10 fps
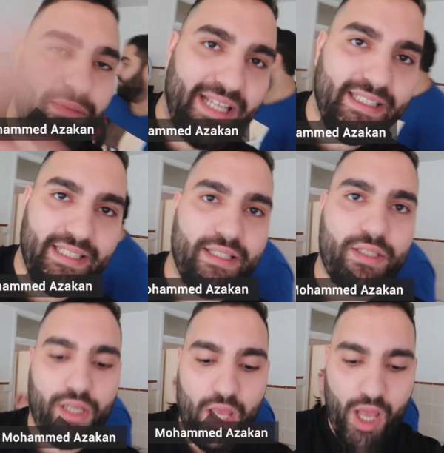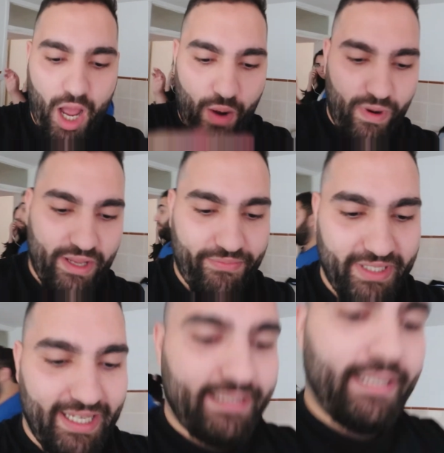places. I'm waiting for
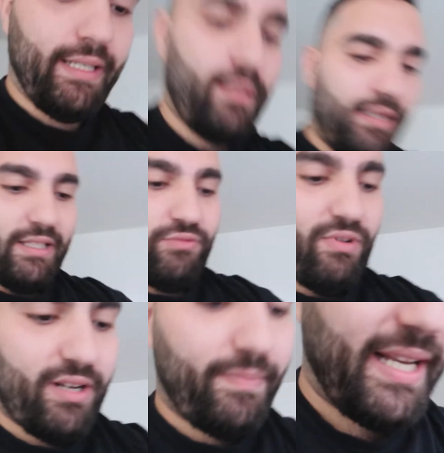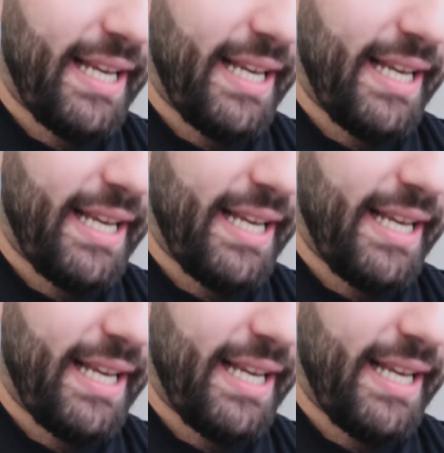Yasin. He's running a bit